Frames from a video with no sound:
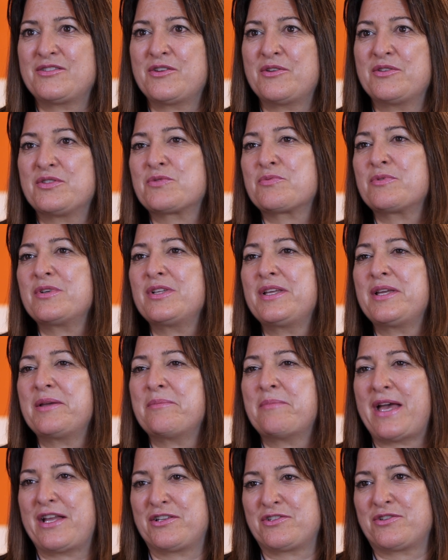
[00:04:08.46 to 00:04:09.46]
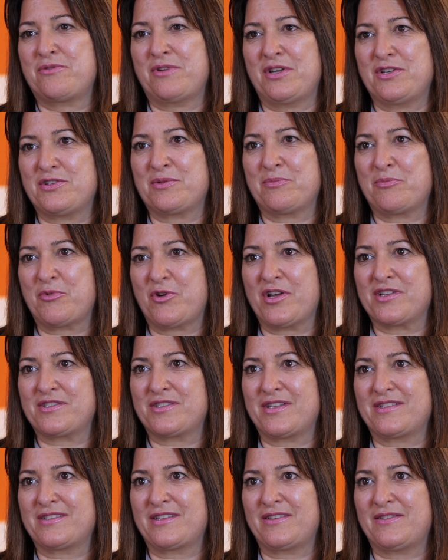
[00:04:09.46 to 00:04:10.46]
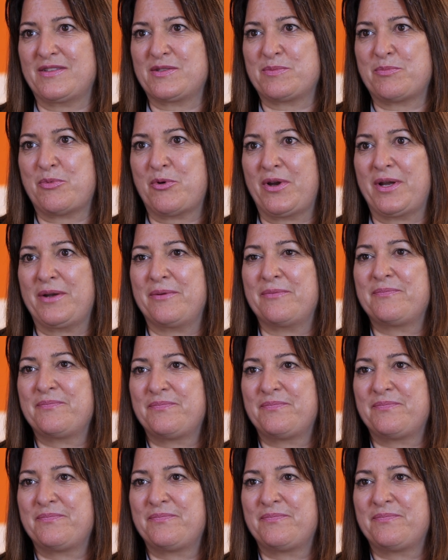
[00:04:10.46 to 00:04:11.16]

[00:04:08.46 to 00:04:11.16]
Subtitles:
So it's really a maturation process at this point.